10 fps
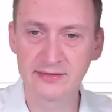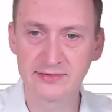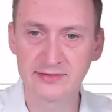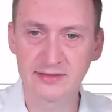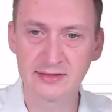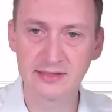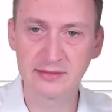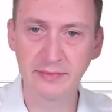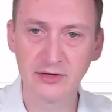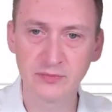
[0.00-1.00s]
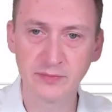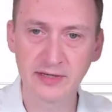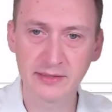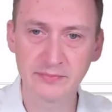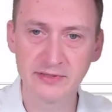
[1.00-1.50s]
This is the management
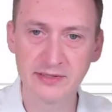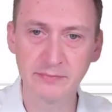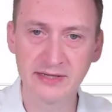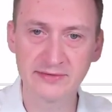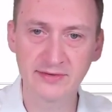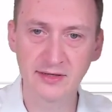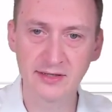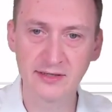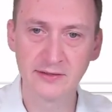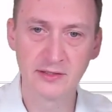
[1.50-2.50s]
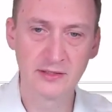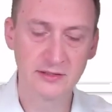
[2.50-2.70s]
IP basically.